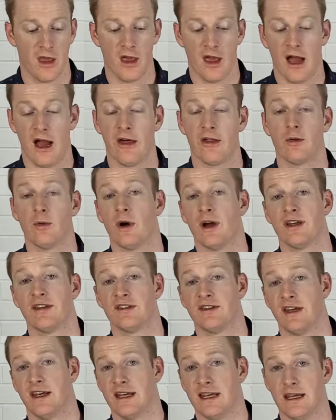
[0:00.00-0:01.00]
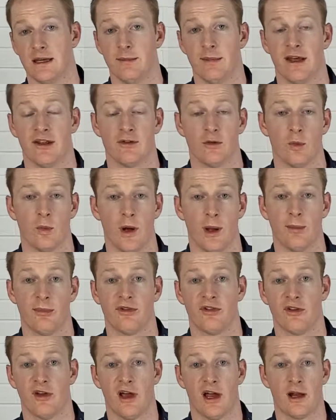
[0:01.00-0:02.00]
Otherwise, Tae Kim has a
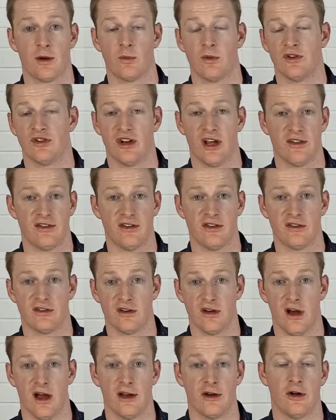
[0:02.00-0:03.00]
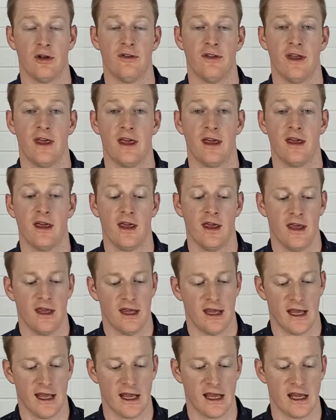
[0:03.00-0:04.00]
website which has his guide on there,
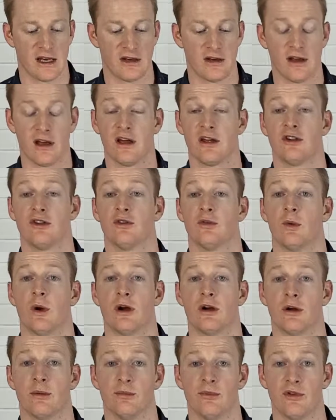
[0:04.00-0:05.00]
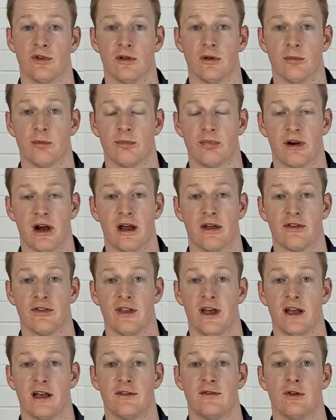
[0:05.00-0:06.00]
and you're welcome to browse
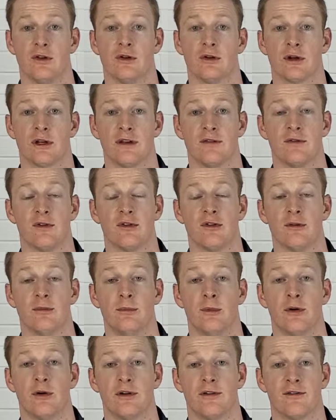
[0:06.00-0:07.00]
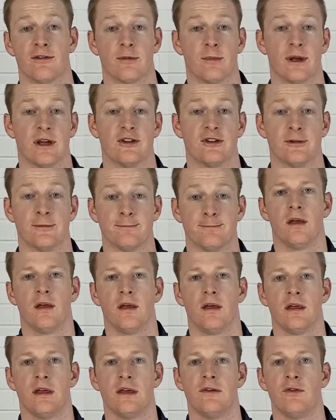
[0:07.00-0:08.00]
that if you're looking for some more information.
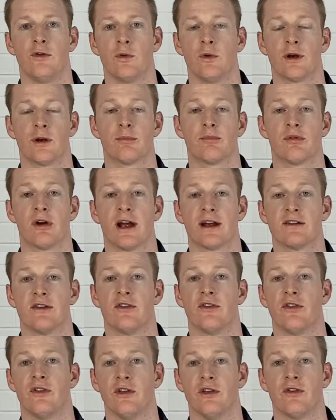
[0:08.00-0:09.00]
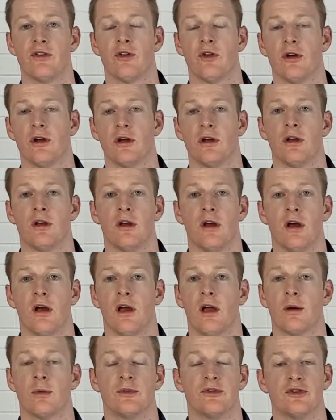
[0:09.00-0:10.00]
If you want to practice this though,
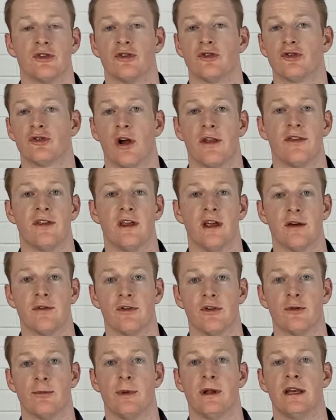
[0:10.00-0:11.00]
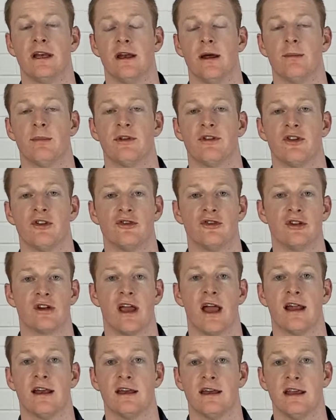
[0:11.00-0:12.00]
I would just try and think of as many numbers as you
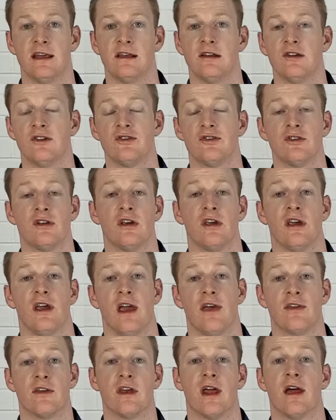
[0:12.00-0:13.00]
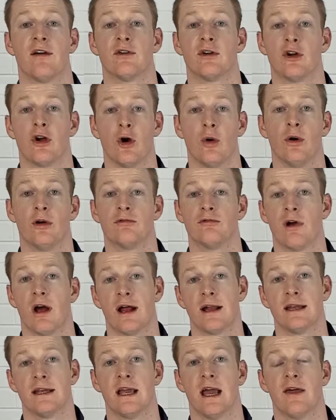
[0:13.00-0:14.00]
can in English, and then have a go at
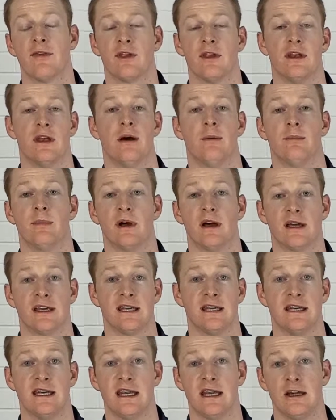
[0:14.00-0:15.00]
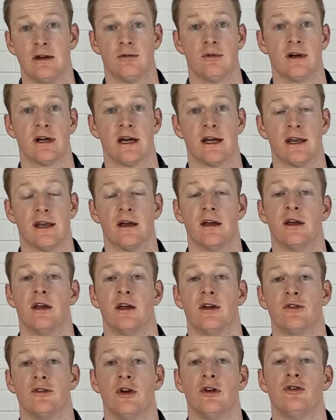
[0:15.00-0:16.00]
writing out the number in hiragana.
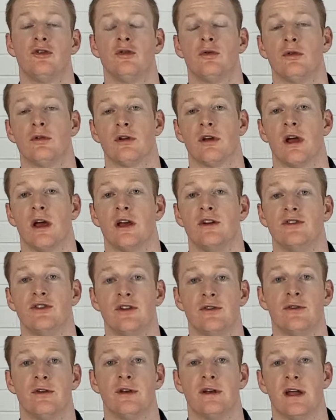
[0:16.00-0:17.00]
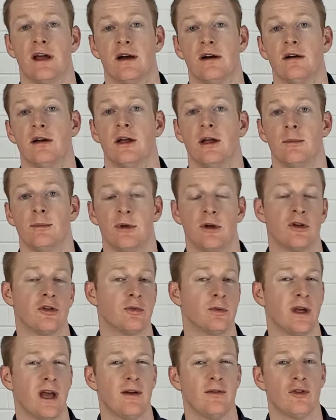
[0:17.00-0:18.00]
Don't do a kanji for now, because
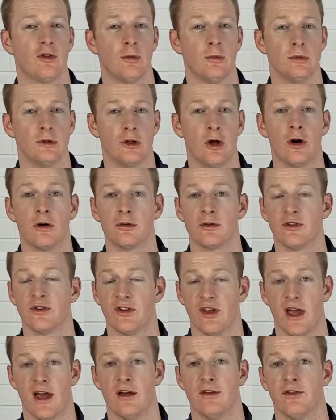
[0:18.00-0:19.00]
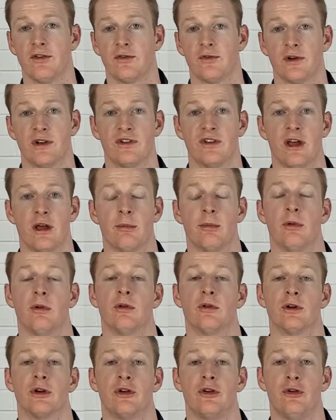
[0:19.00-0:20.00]
we have some long sounds, for
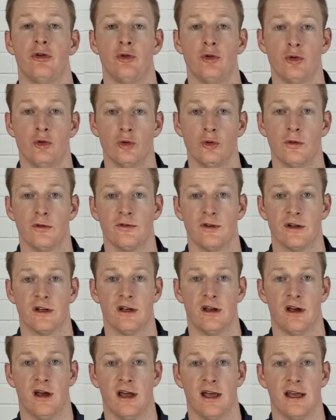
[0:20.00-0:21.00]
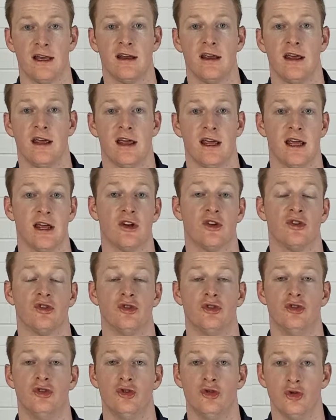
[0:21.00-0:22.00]
example, Q for 9 and
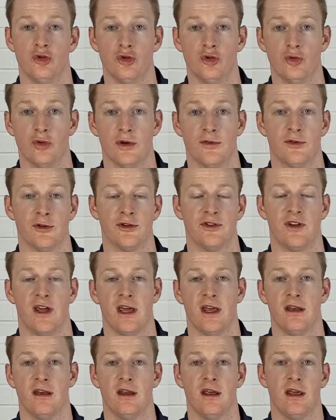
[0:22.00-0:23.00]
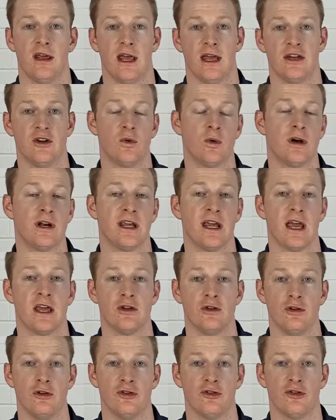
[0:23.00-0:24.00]
Ju for 10, and you want to get
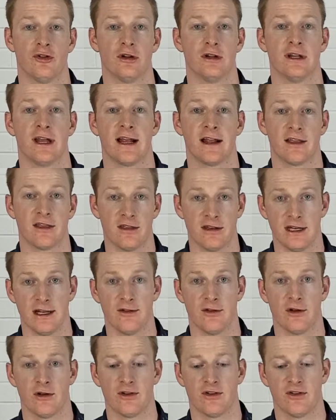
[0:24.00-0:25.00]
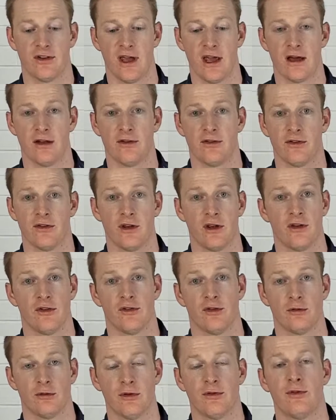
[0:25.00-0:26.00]
used to lengthening those sounds.
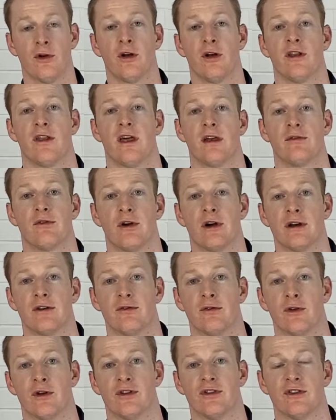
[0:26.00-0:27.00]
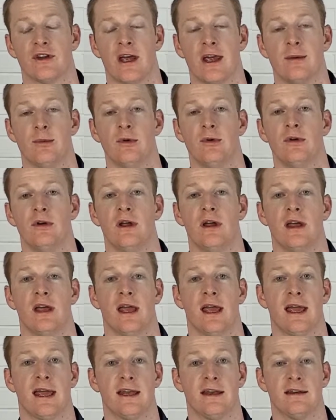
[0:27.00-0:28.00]
So refer to that very first table
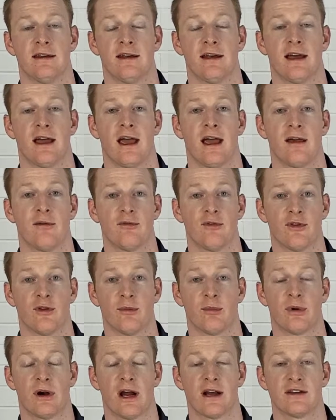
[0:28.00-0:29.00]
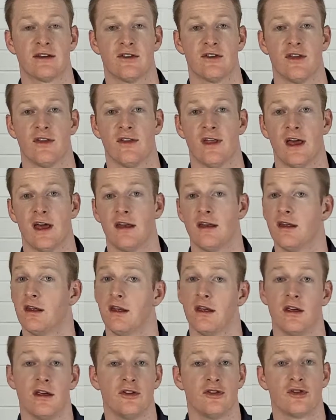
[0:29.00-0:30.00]
and have some practice at that.
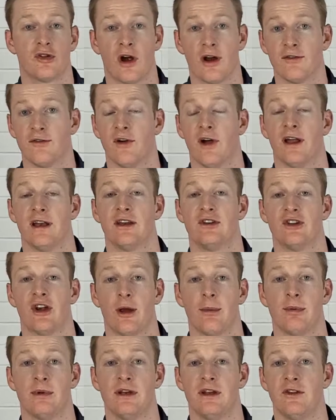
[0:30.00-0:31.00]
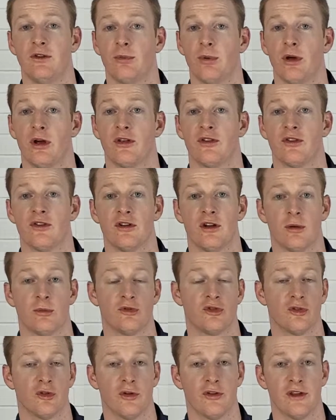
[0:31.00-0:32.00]
Try and find a Japanese person. I'm
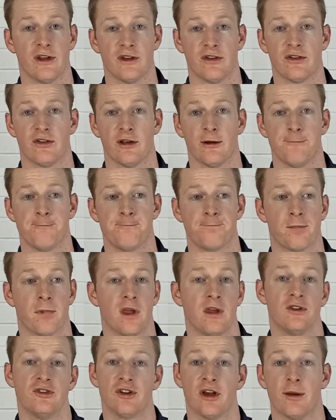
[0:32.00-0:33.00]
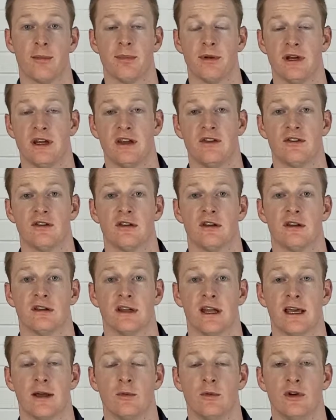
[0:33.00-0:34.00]
sure there's some Japanese
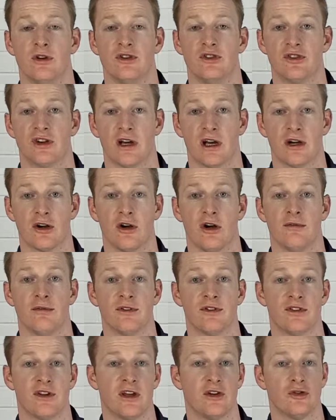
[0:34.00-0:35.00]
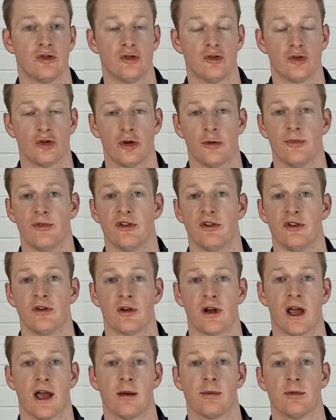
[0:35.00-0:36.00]
language conversation groups in your
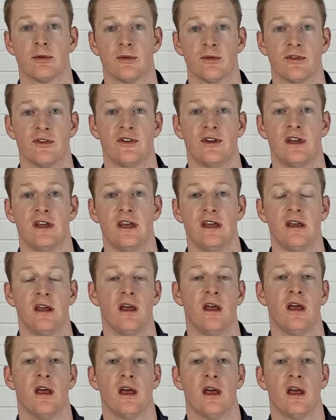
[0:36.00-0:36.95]
capital city.